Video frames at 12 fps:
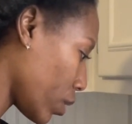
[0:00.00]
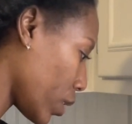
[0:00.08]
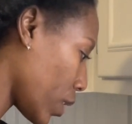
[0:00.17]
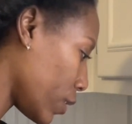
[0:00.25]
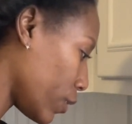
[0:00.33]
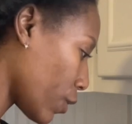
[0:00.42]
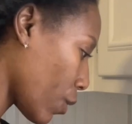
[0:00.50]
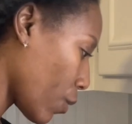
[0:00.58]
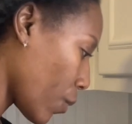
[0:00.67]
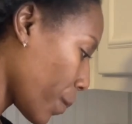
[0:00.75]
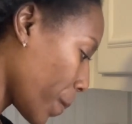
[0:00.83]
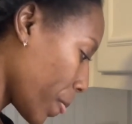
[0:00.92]
And
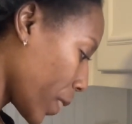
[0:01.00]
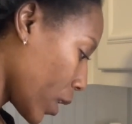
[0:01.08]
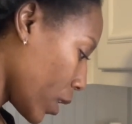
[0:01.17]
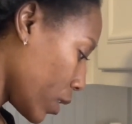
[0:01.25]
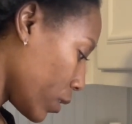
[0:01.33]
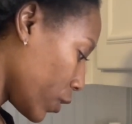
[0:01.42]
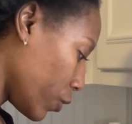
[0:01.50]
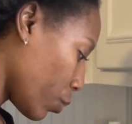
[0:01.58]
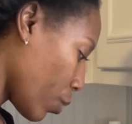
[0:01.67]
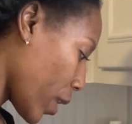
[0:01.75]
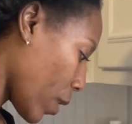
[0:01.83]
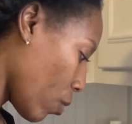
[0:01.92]
so this will
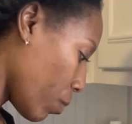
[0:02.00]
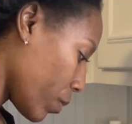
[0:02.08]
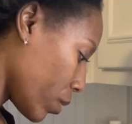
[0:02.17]
help